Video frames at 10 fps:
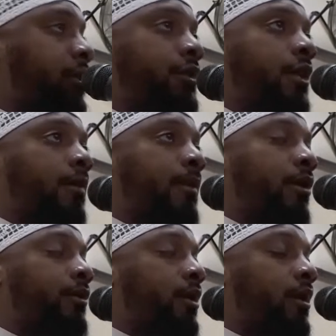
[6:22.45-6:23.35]
And the thing
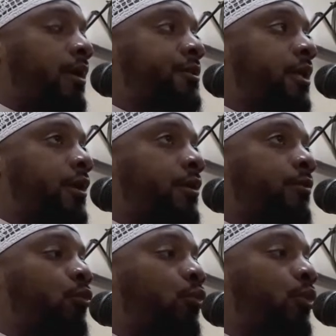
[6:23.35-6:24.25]
about us
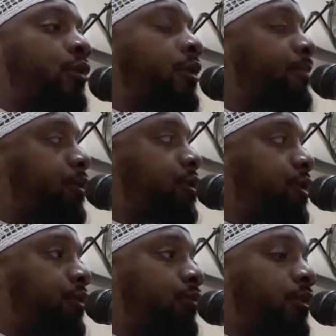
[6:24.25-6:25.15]
here, we're going to
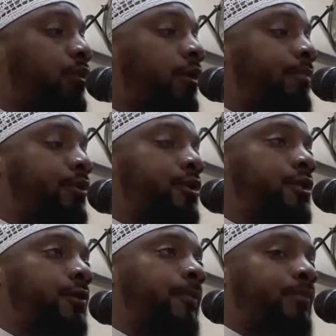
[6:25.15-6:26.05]
push you. We're going to
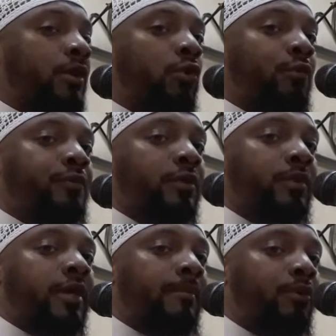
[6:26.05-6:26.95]
push you, and hopefully
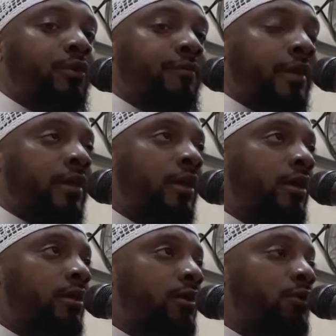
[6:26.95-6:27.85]
we can motivate
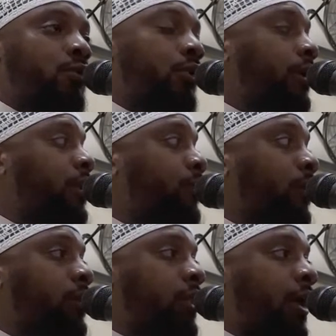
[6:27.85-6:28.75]
you or
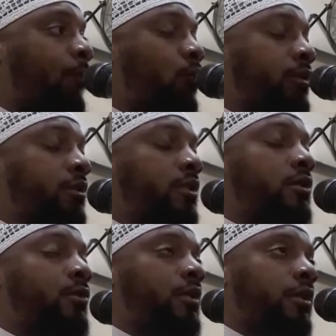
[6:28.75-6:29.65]
anyone that wants to
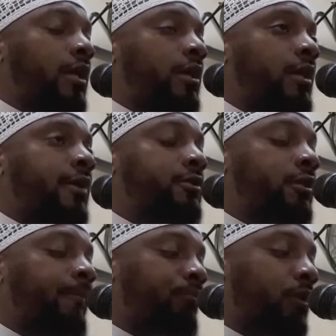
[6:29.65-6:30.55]
do it, that they can
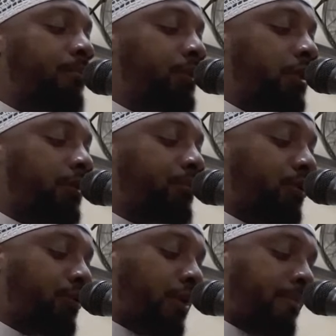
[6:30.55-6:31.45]
actually complete the
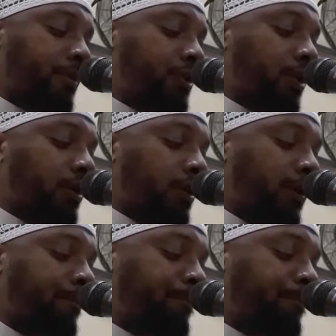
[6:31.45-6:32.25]
program, inshallah.